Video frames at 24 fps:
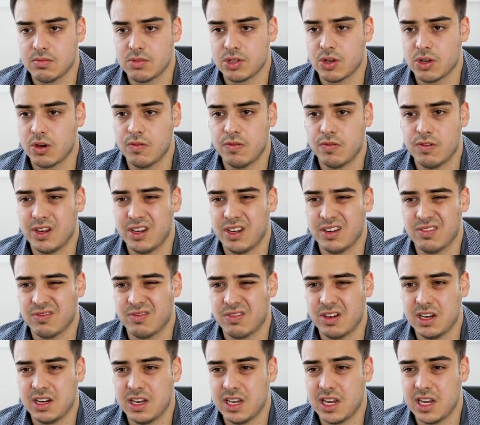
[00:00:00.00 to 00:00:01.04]
solving
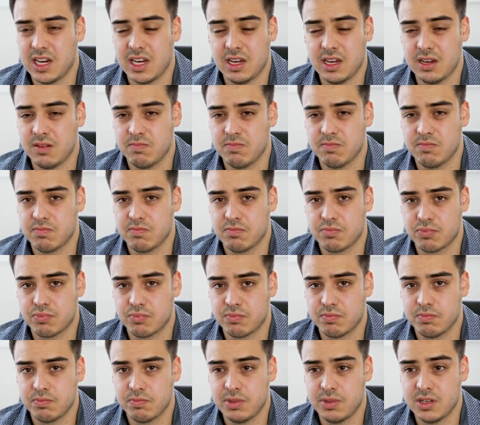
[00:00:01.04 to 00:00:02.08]
really any
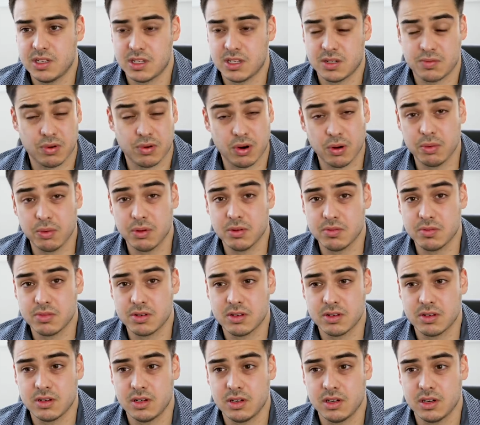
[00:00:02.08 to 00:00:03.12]
business
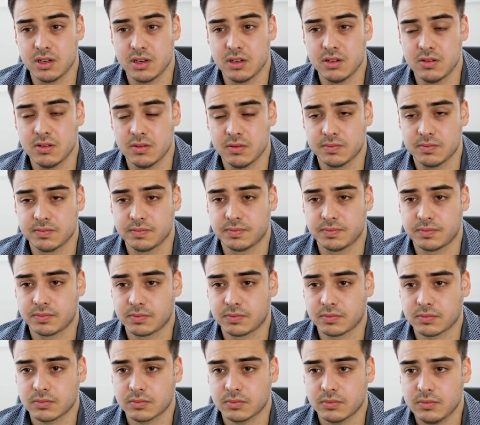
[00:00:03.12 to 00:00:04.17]
problems.
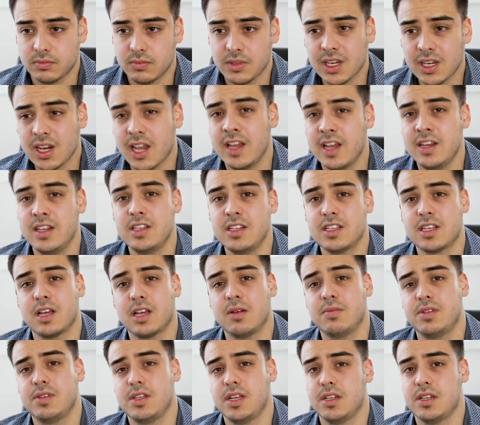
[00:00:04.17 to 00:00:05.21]
And this
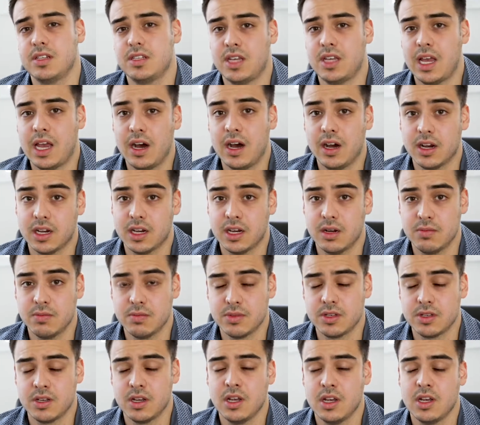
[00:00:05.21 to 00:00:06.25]
comes down to
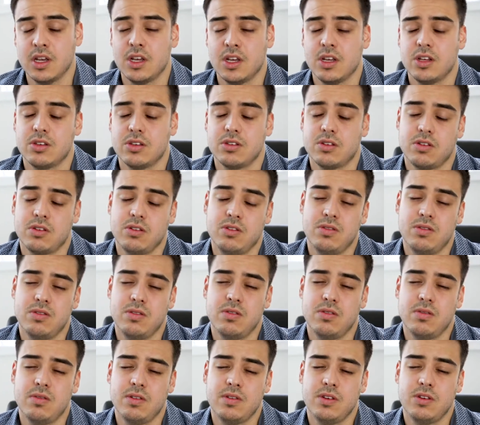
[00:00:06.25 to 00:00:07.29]
outcomes. So
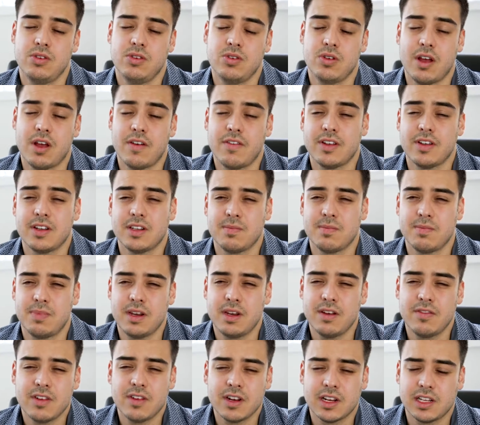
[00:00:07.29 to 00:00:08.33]
you should have a
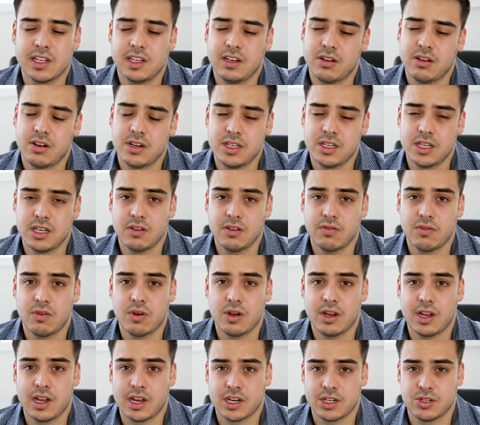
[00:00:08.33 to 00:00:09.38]
bit of a clear idea of
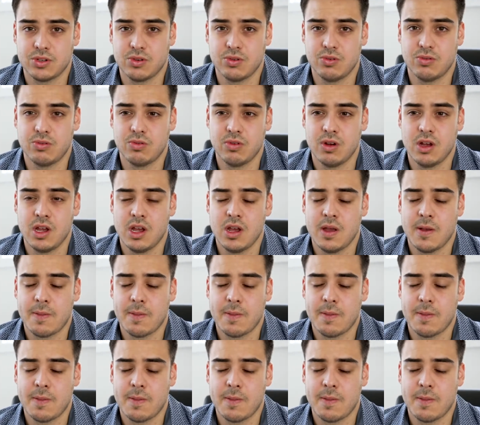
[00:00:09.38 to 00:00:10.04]
what actual